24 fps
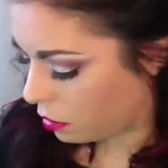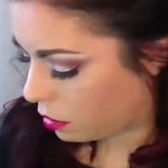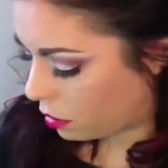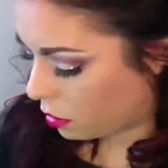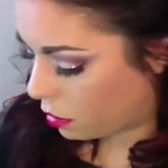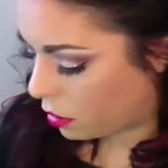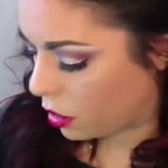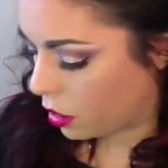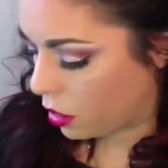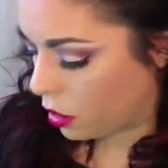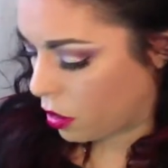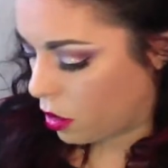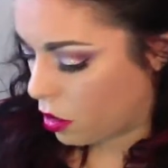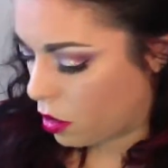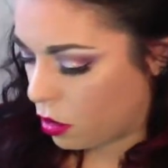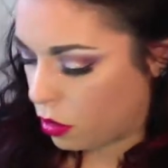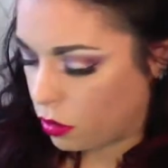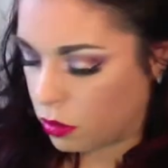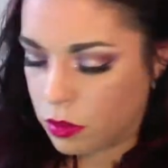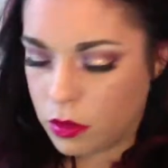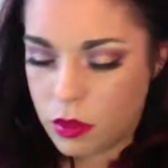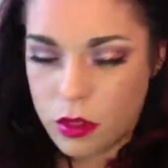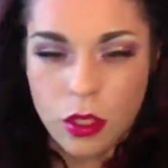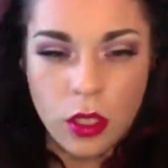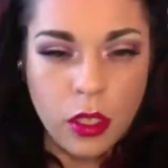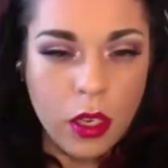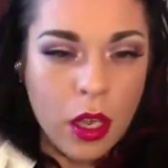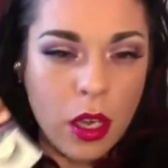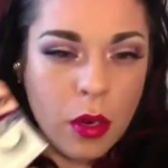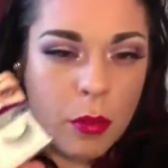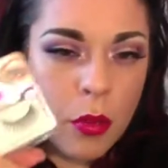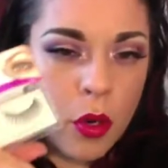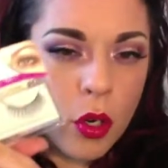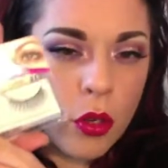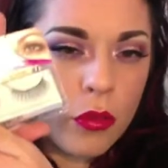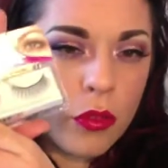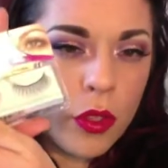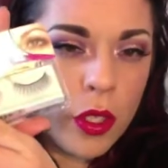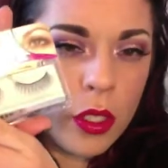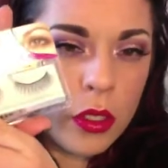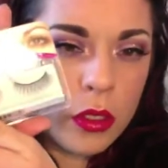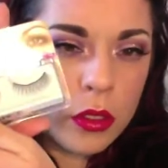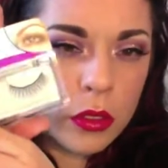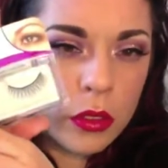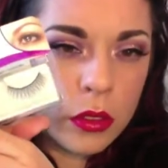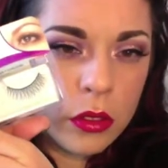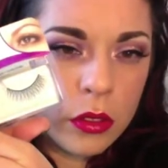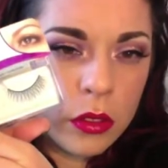They're called Salon
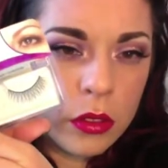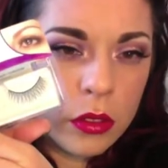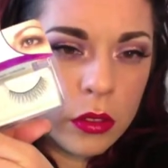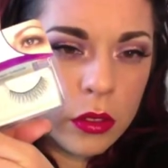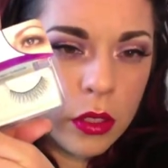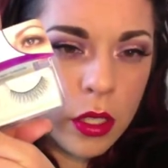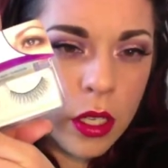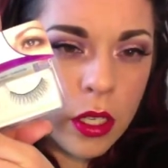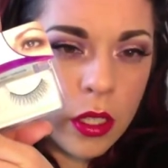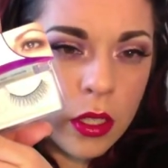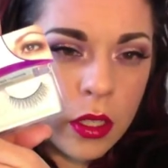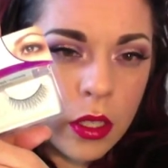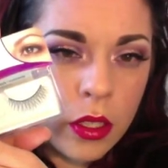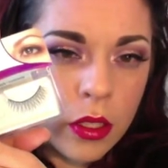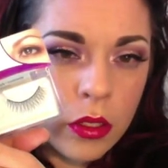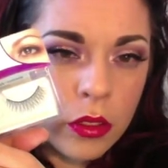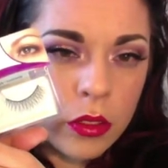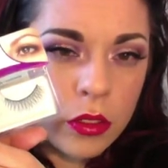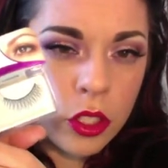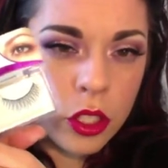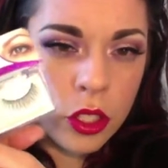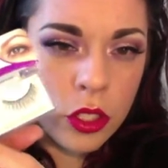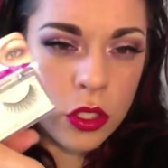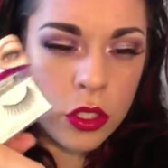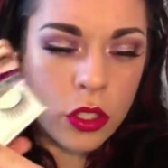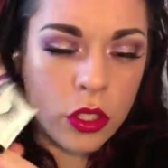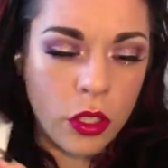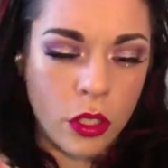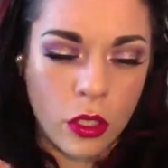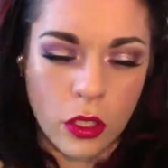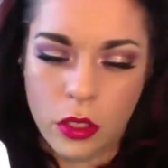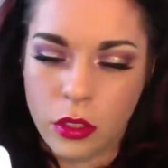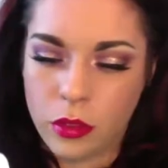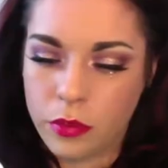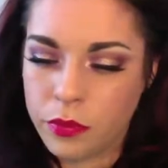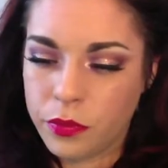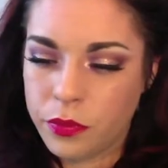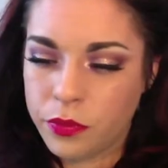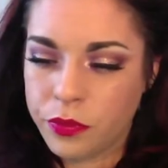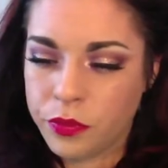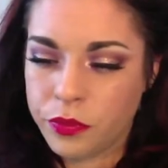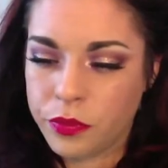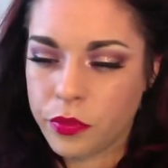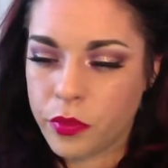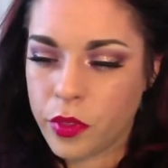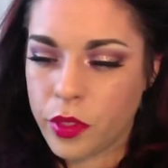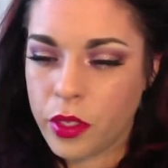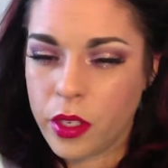Perfect. And they're just
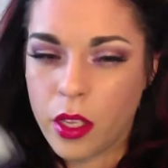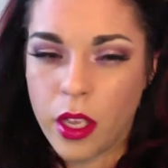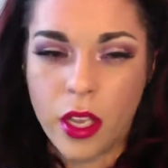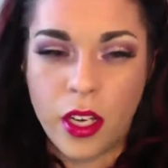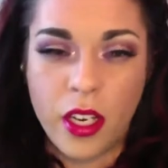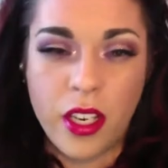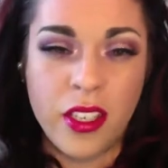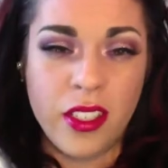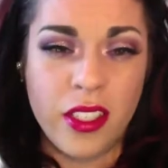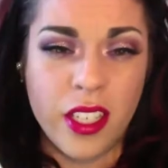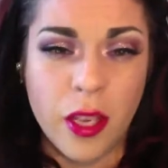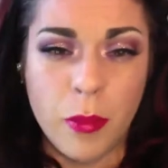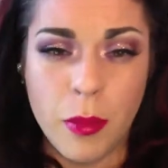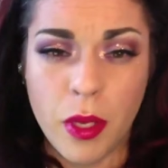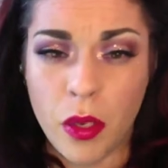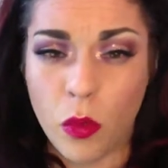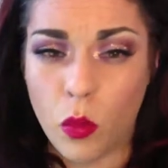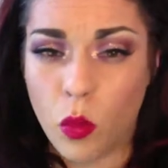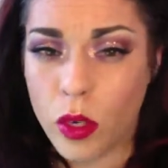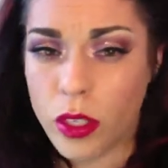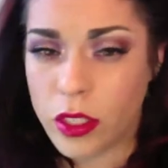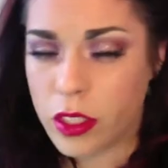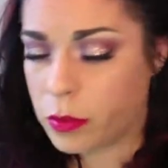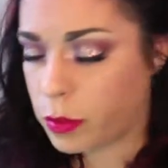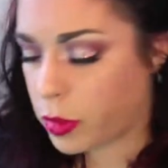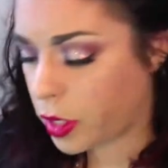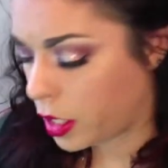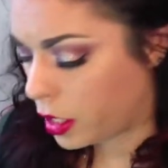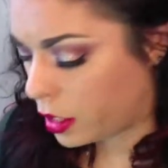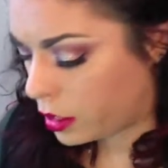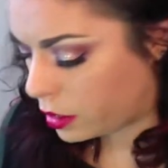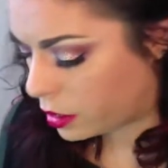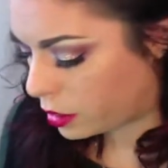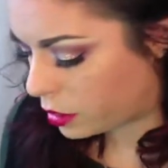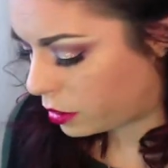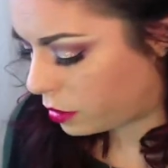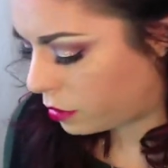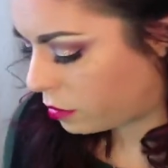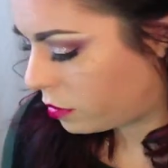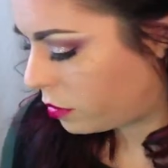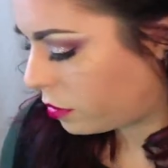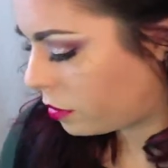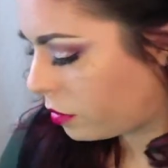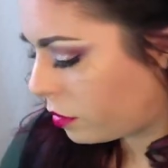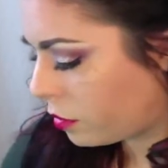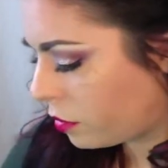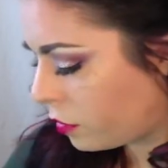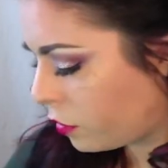any demi wispies
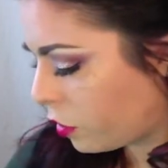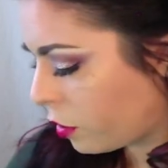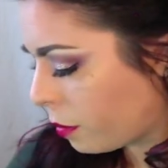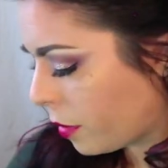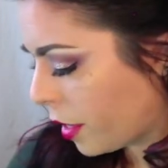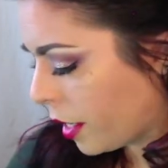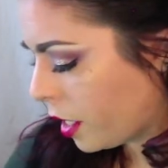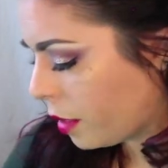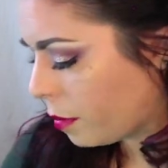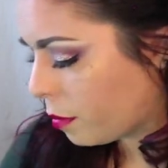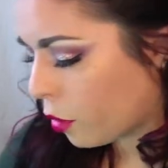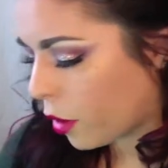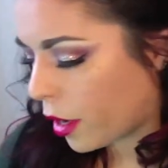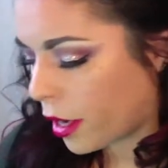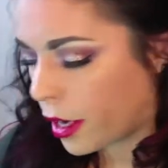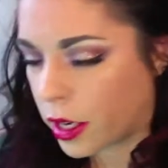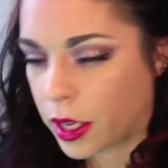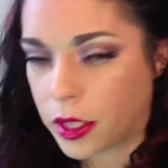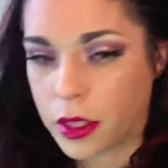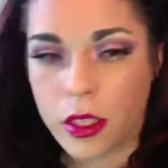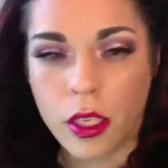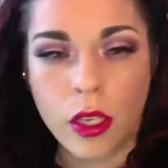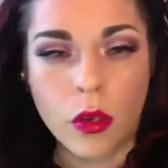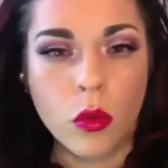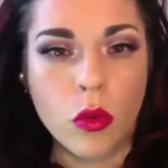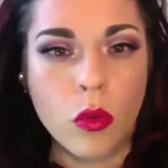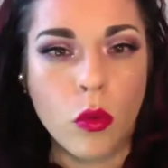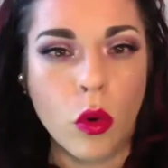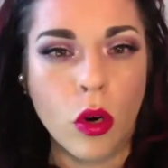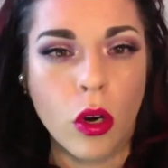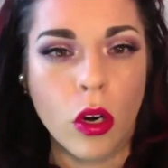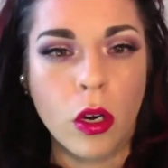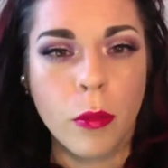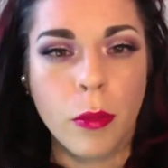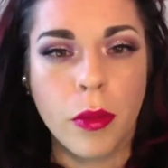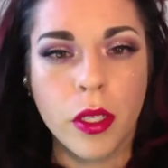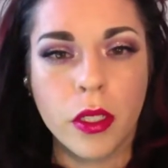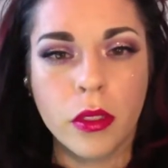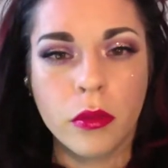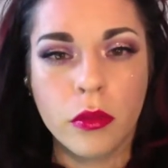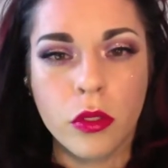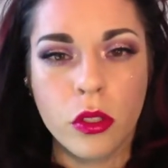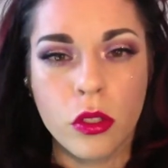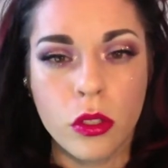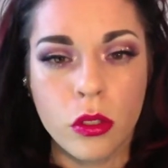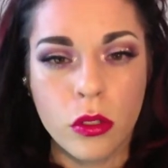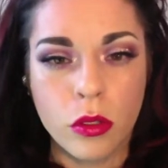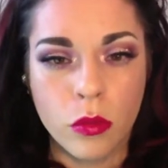from any brand I think will work. But
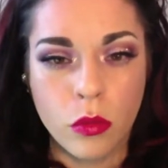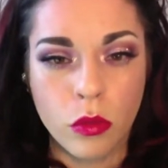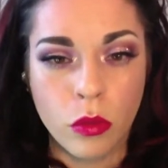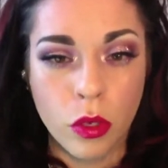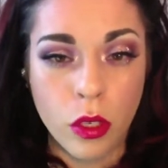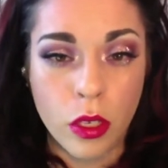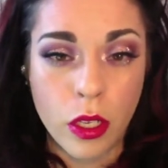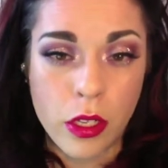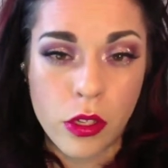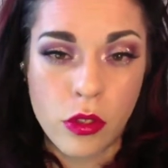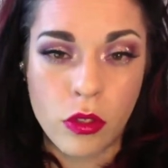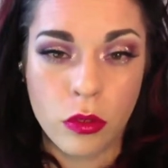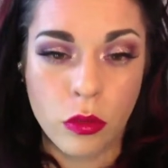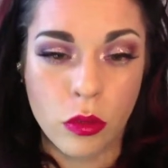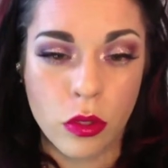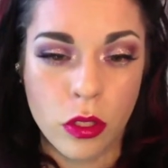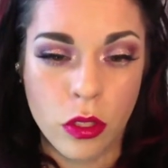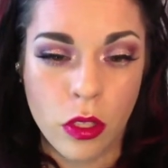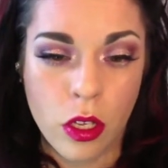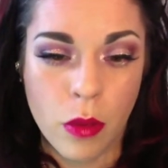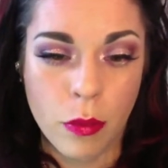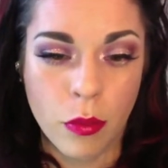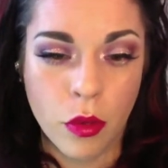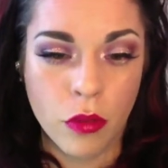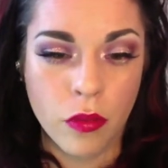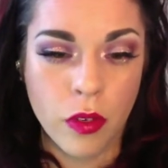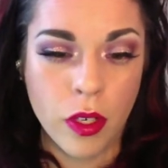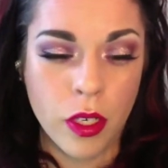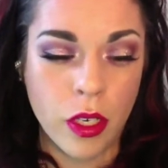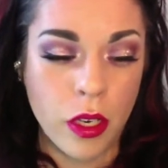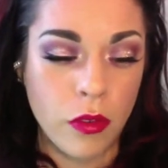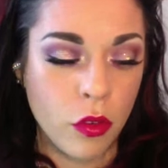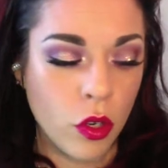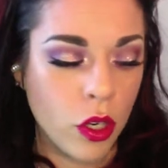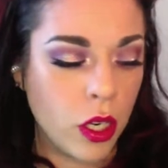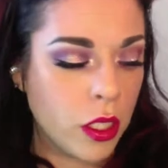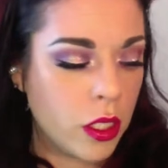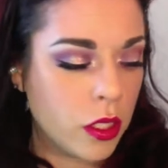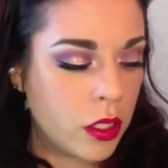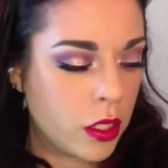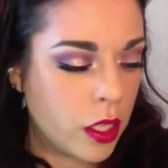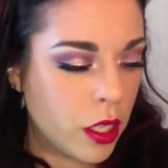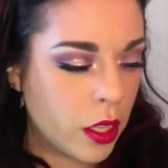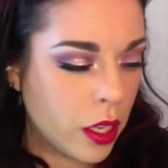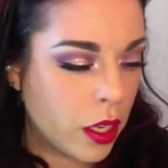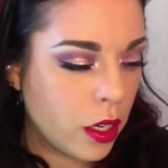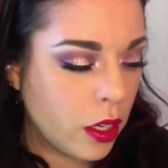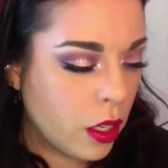those ones I used were Salon Perfect. I forgot to say
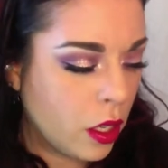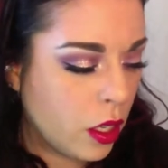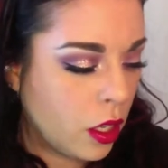that.